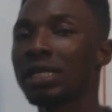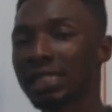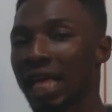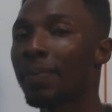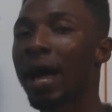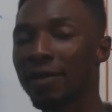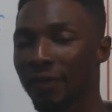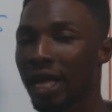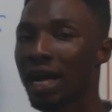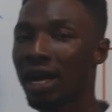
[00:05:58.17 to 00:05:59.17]
some
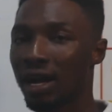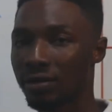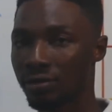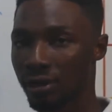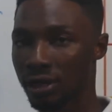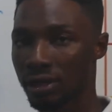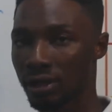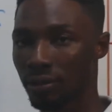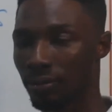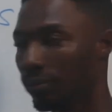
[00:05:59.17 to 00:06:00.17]
African countries.
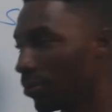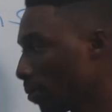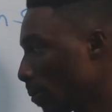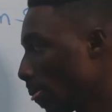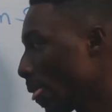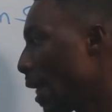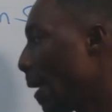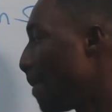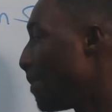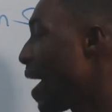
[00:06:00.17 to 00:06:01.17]

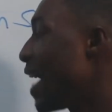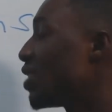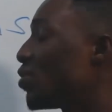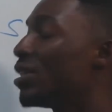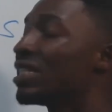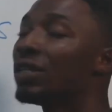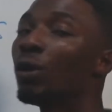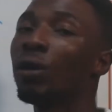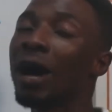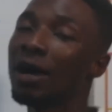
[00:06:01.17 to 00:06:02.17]
By treaty
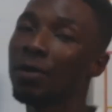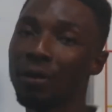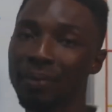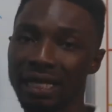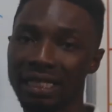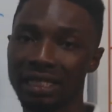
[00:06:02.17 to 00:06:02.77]
or agreement,